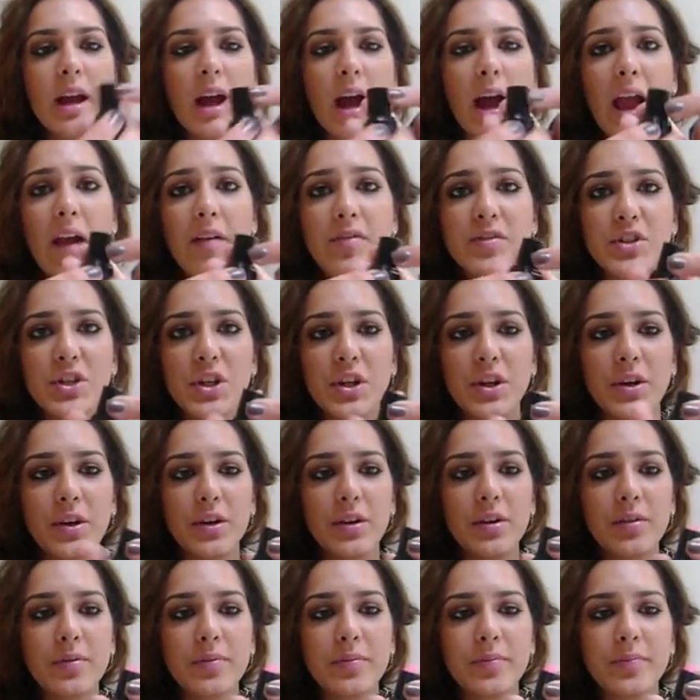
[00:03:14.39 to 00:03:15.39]
I have
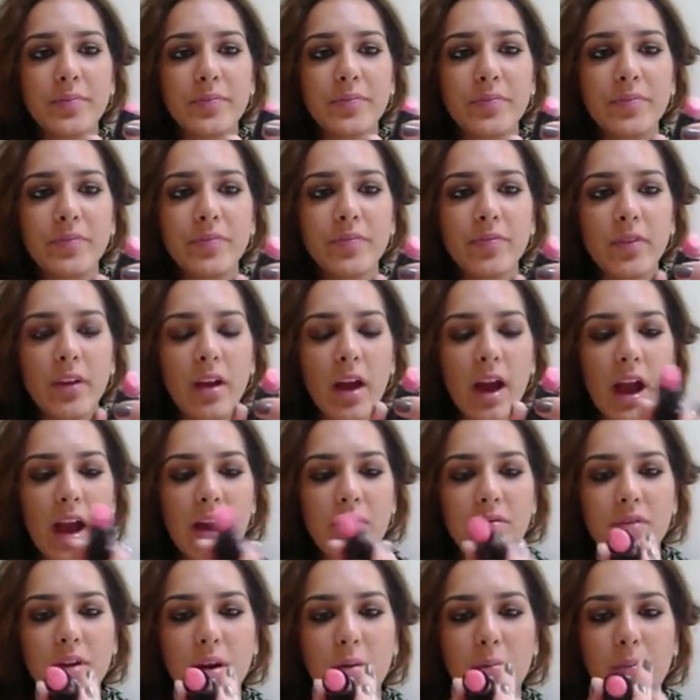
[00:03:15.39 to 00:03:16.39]
two. I
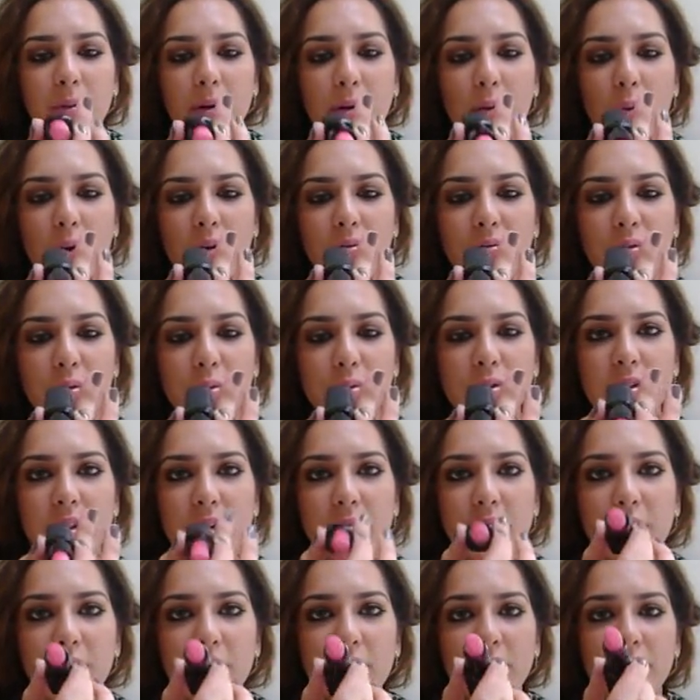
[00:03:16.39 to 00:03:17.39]
have number
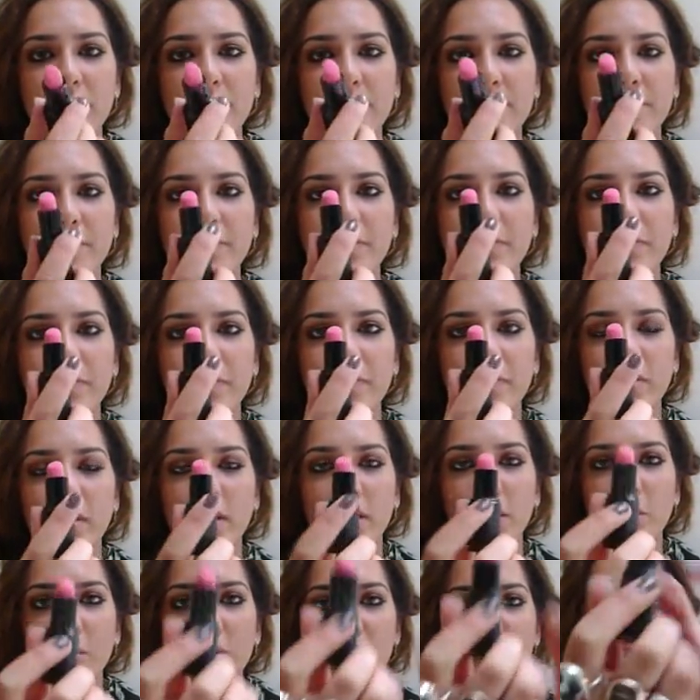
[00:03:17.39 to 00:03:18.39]
147,
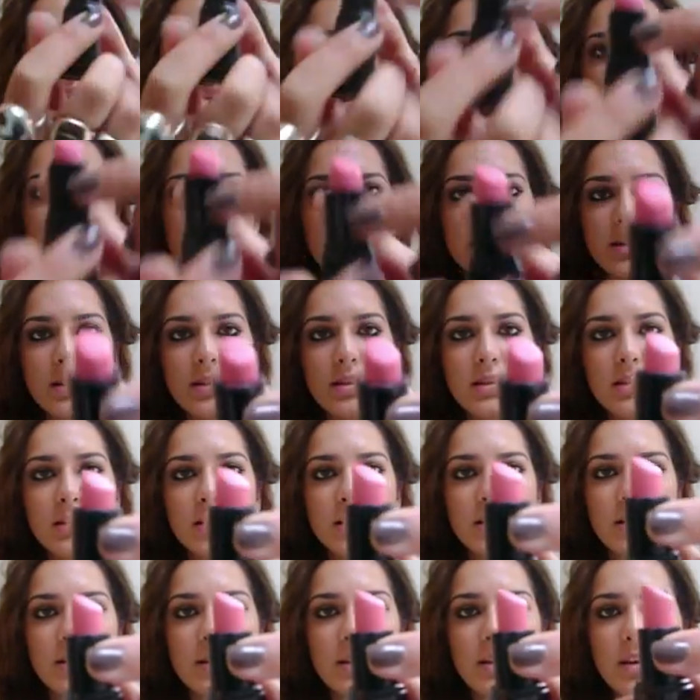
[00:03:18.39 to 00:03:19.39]
which is this
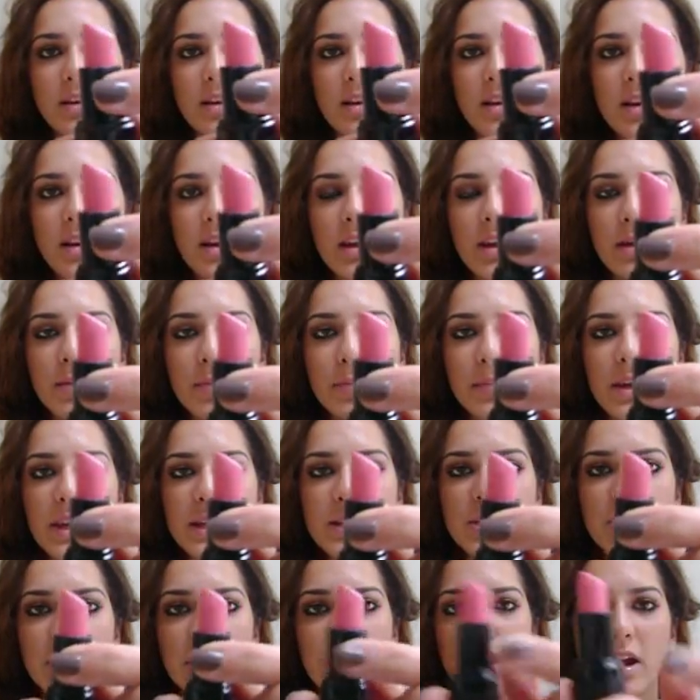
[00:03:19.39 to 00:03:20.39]

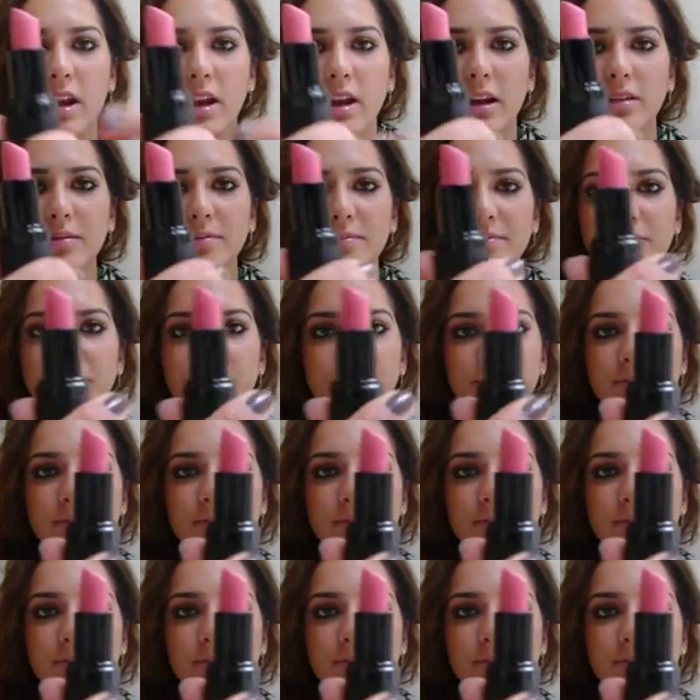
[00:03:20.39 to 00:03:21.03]
peachy colour,